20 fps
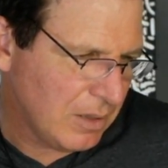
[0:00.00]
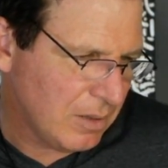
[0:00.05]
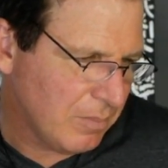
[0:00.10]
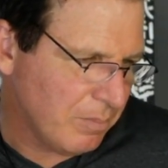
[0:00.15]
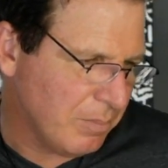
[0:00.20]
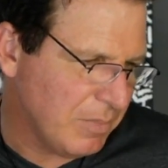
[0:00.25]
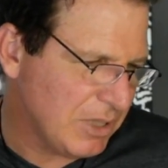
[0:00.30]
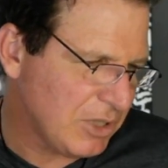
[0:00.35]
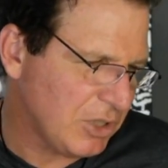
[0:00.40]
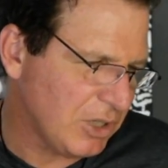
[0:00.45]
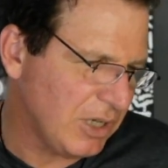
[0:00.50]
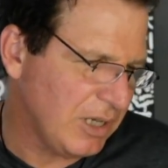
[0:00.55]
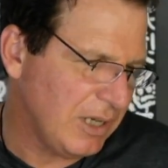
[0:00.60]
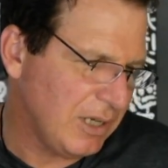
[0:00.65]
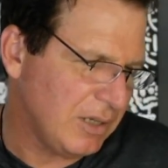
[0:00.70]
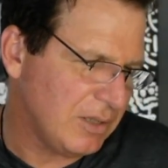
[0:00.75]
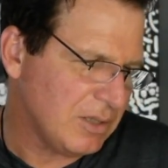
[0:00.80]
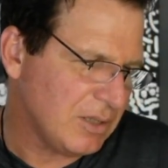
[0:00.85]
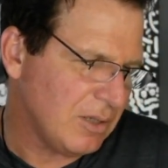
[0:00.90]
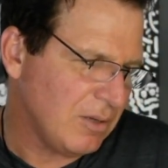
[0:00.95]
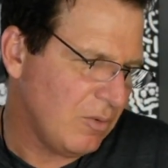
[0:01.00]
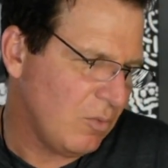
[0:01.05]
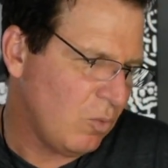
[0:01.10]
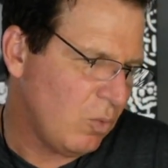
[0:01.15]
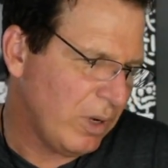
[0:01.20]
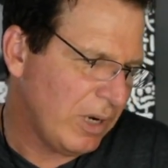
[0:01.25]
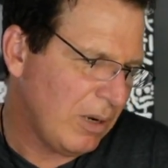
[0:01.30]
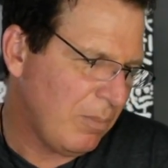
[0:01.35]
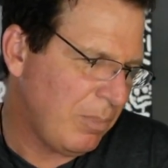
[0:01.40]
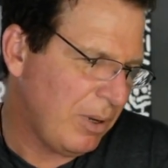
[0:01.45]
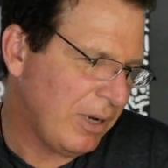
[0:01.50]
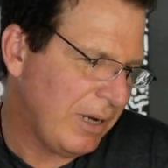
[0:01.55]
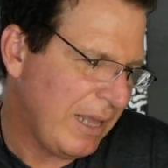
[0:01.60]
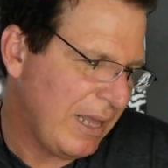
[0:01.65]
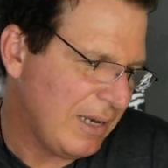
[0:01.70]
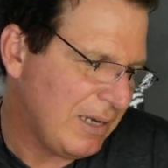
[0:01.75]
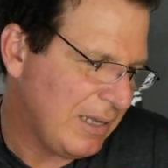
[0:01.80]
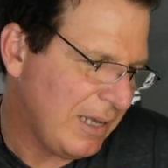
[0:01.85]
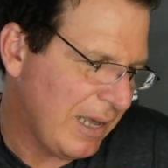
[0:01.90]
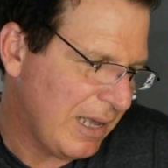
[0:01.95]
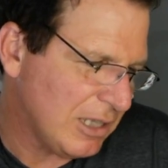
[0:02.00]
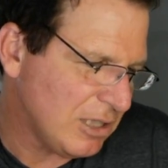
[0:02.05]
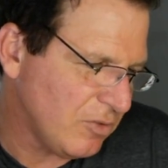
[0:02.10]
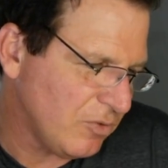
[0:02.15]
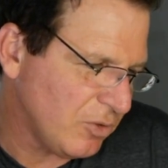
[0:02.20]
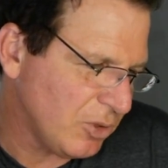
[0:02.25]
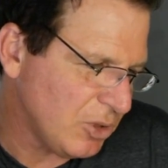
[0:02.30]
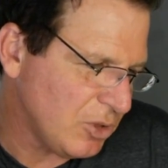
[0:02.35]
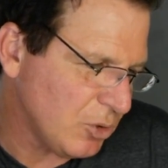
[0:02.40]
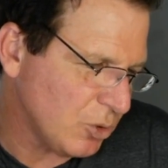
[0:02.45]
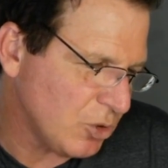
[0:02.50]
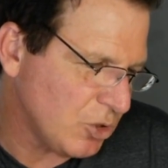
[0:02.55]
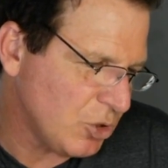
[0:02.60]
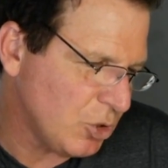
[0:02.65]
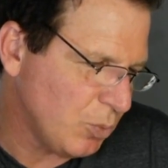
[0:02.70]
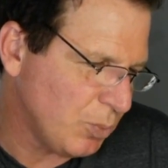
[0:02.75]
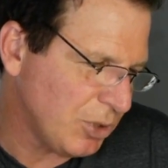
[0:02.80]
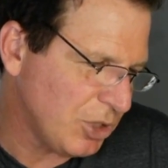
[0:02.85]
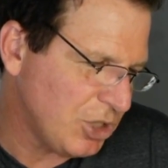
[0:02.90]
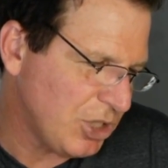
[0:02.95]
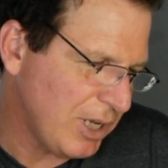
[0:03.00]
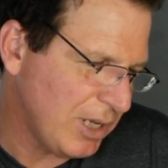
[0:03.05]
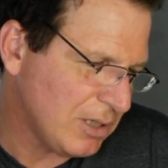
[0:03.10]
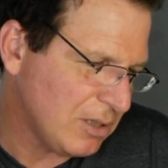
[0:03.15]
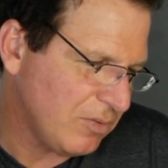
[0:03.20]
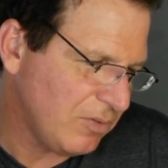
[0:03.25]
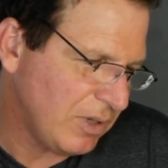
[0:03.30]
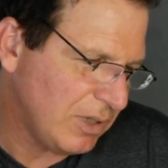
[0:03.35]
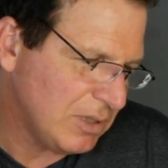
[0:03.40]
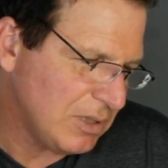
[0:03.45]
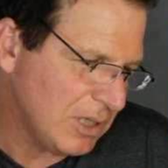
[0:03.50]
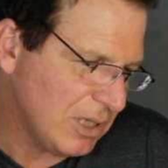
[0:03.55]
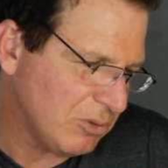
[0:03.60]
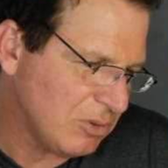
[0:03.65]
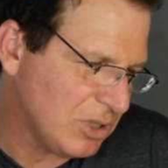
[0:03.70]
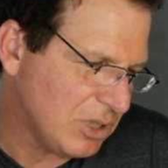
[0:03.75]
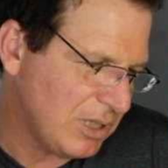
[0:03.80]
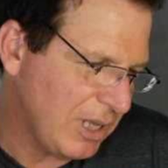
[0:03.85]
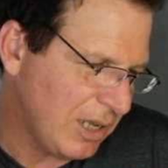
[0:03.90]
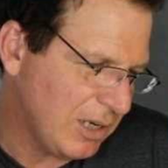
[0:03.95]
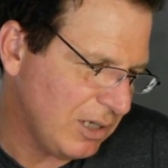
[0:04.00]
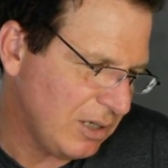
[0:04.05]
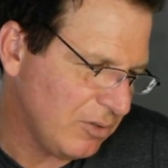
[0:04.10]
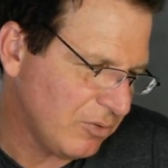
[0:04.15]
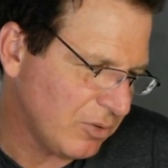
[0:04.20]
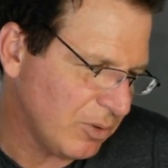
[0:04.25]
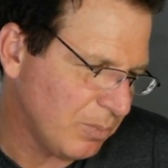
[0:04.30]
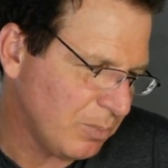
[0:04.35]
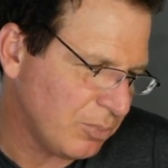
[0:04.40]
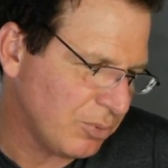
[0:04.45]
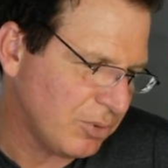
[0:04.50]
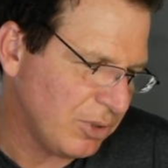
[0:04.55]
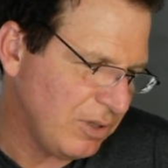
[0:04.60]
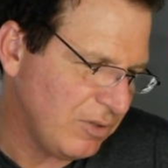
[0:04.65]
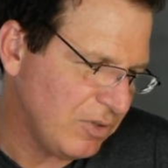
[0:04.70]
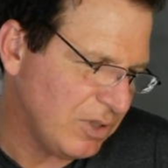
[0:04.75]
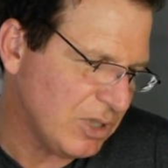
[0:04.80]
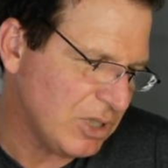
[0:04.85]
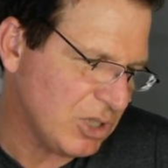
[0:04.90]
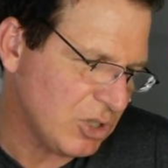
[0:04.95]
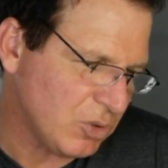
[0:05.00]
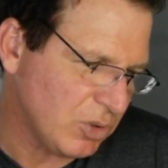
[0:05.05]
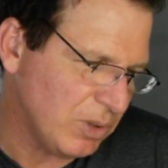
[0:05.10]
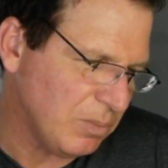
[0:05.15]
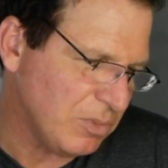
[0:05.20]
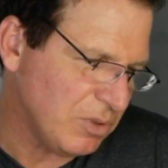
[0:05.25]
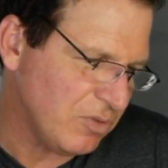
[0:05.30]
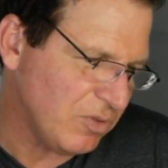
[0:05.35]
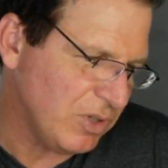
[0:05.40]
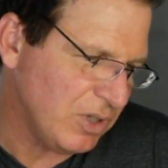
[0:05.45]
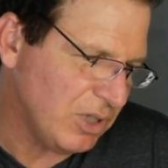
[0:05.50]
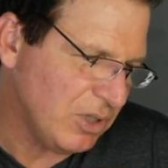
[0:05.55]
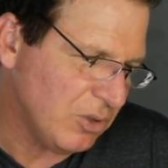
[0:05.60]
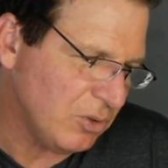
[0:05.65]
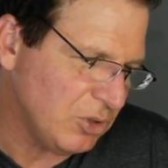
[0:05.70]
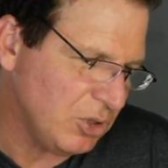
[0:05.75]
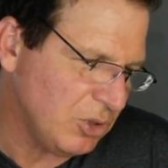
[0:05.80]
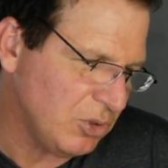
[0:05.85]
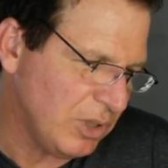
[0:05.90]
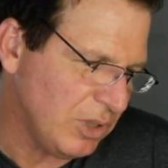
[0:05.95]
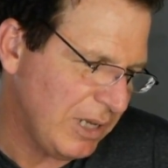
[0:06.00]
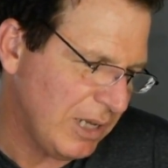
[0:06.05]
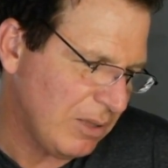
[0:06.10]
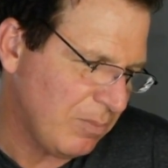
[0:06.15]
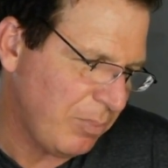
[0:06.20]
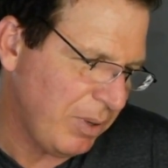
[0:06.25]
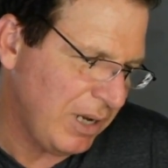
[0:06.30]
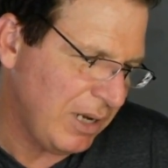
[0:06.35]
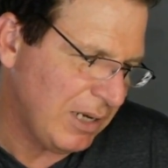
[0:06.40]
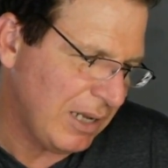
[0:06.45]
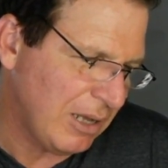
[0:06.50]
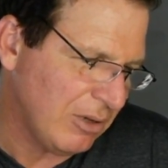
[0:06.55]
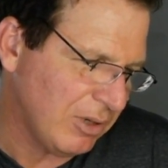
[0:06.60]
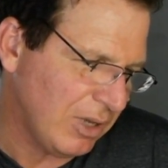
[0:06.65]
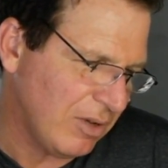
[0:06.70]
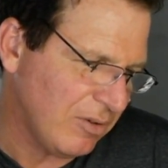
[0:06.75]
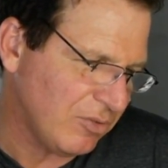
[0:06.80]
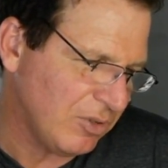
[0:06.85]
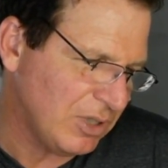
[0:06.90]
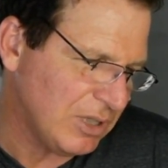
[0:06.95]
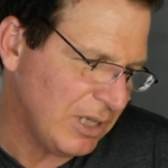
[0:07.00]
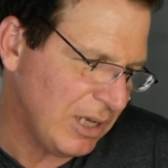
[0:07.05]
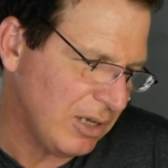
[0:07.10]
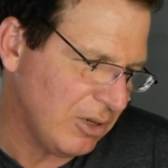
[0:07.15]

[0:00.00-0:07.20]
Mr. Giggs, what about any adverts or super chats funds outstanding from previous streams video? Do you get paid out every day